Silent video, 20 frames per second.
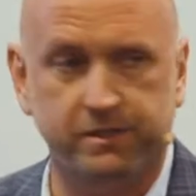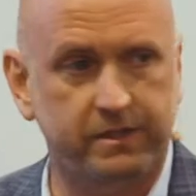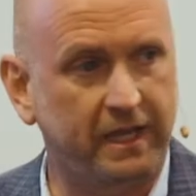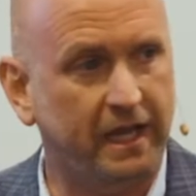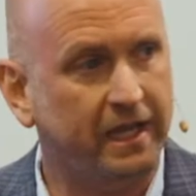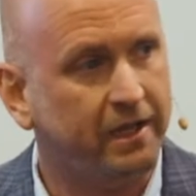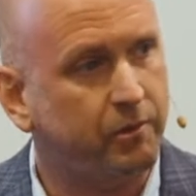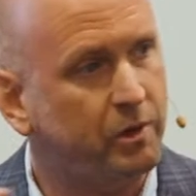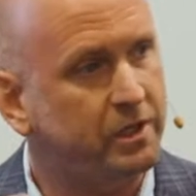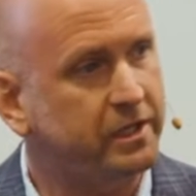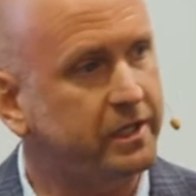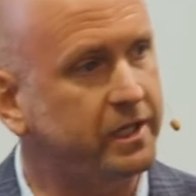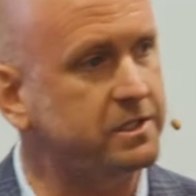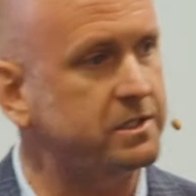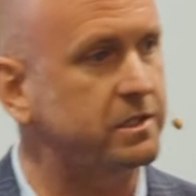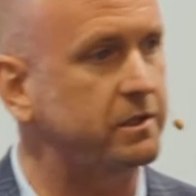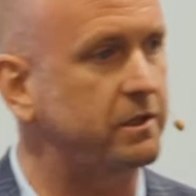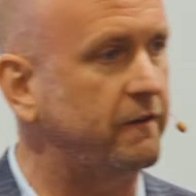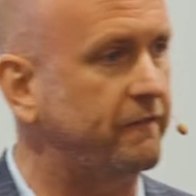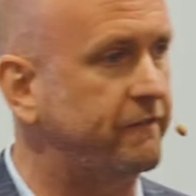That one gets
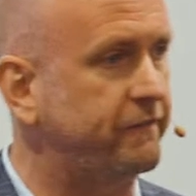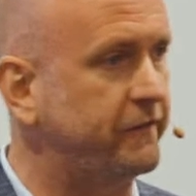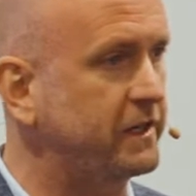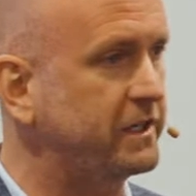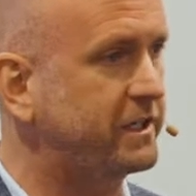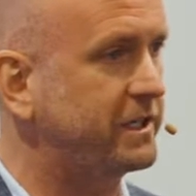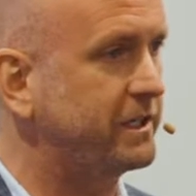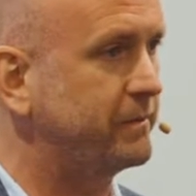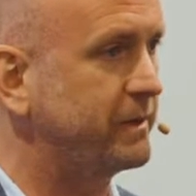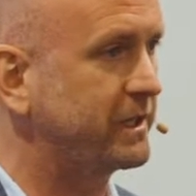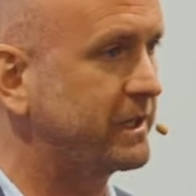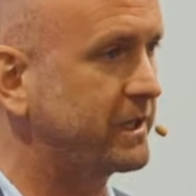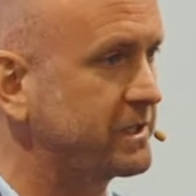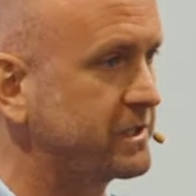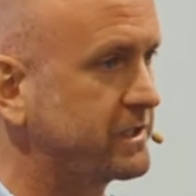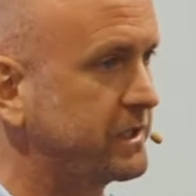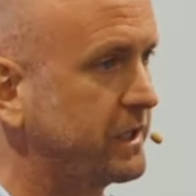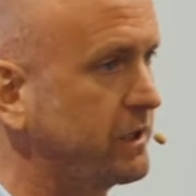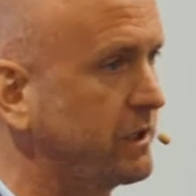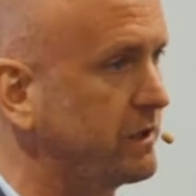a little funky
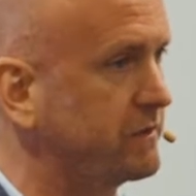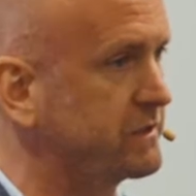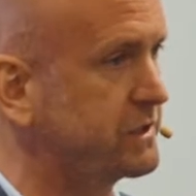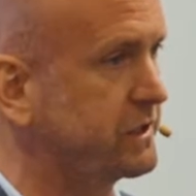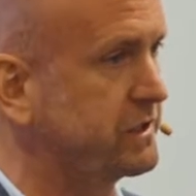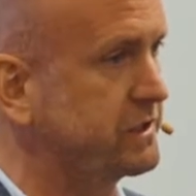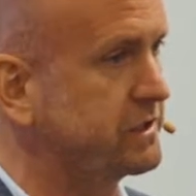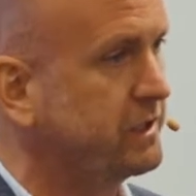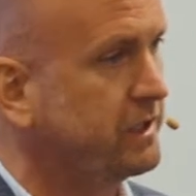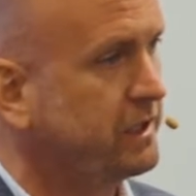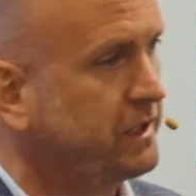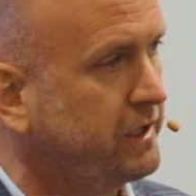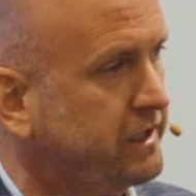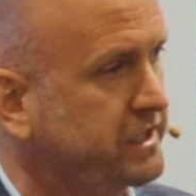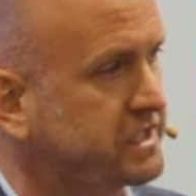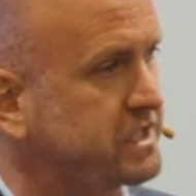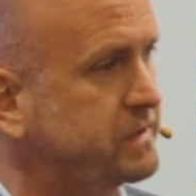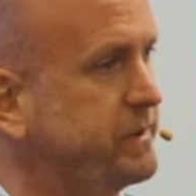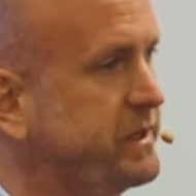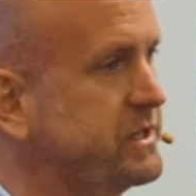because then all of a sudden it
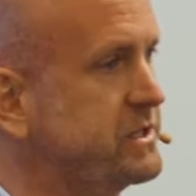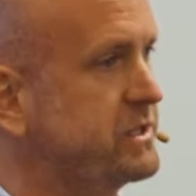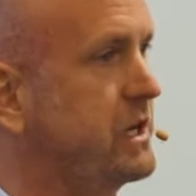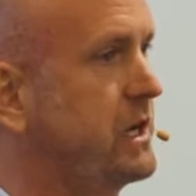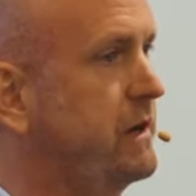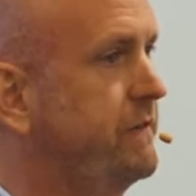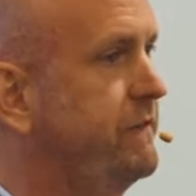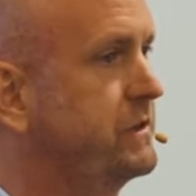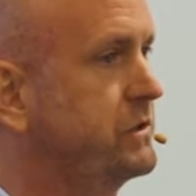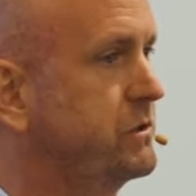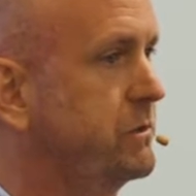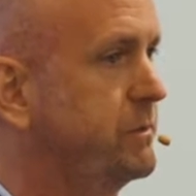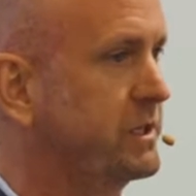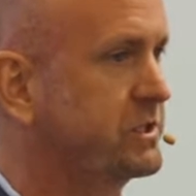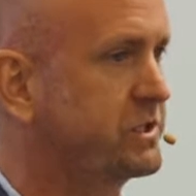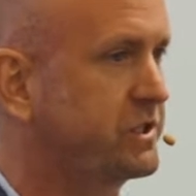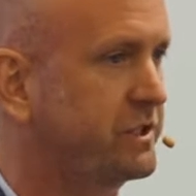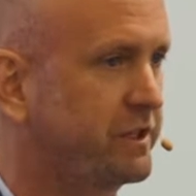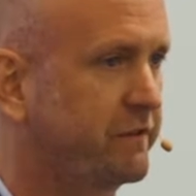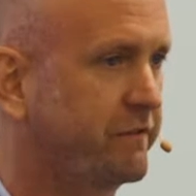spins off into a
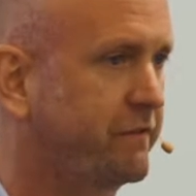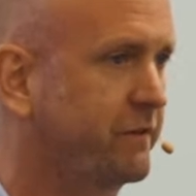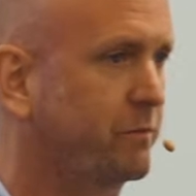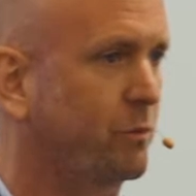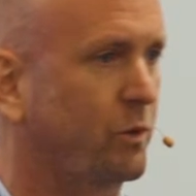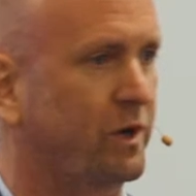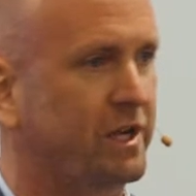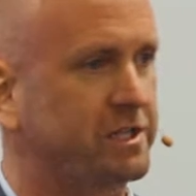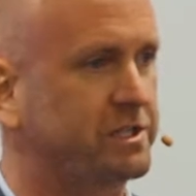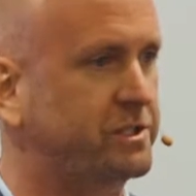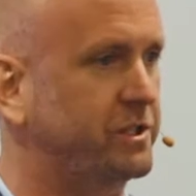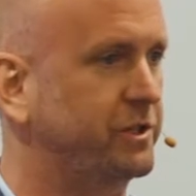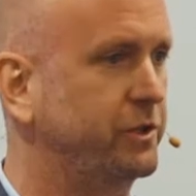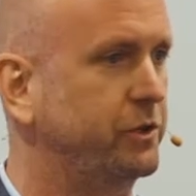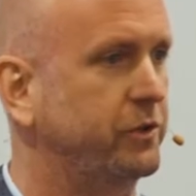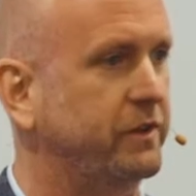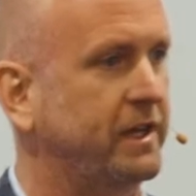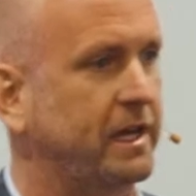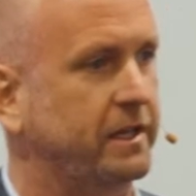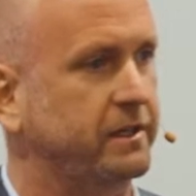bunch of different ways to
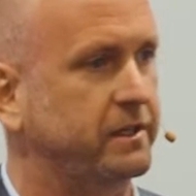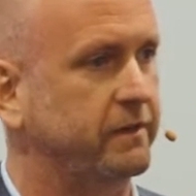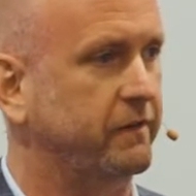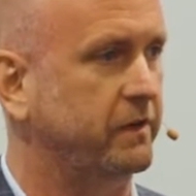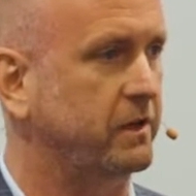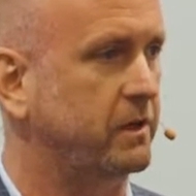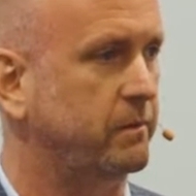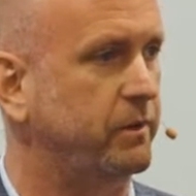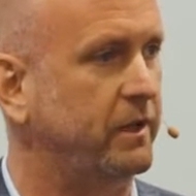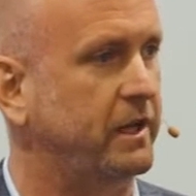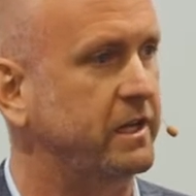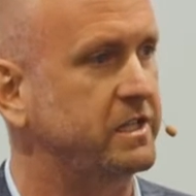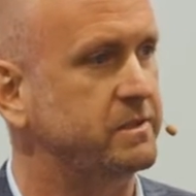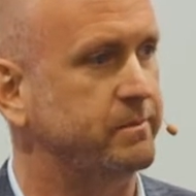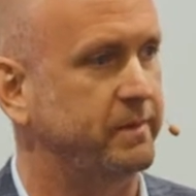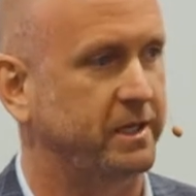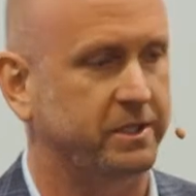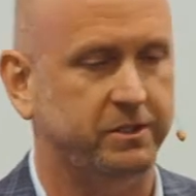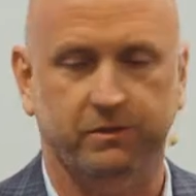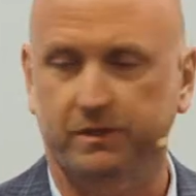do that and different compliance
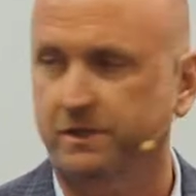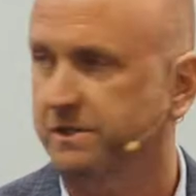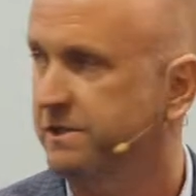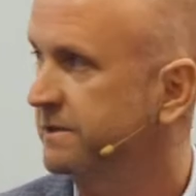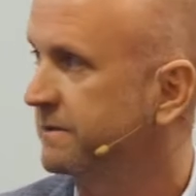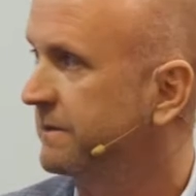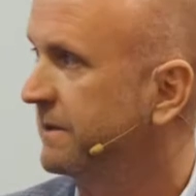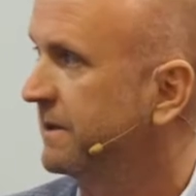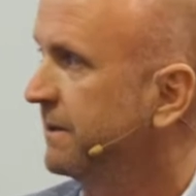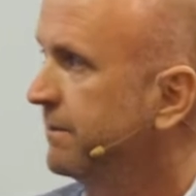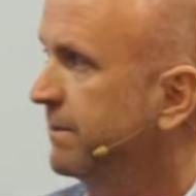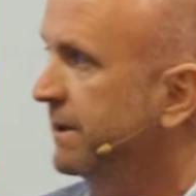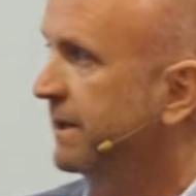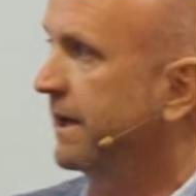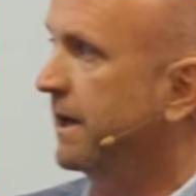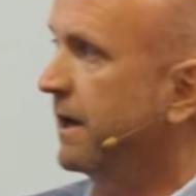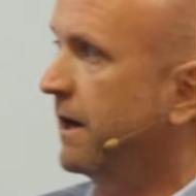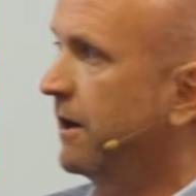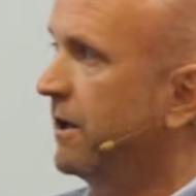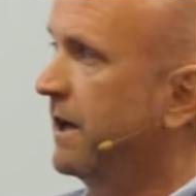metrics. But
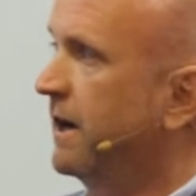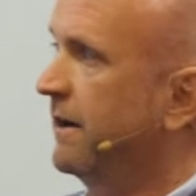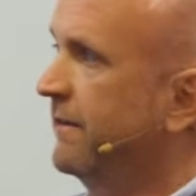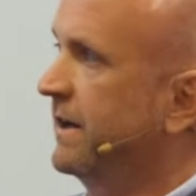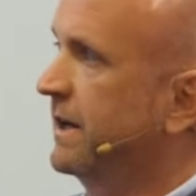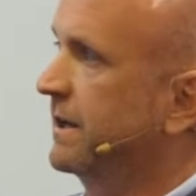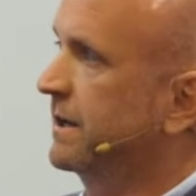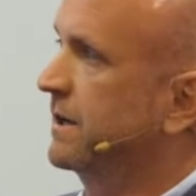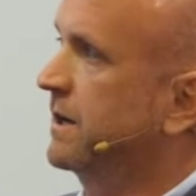they all have that in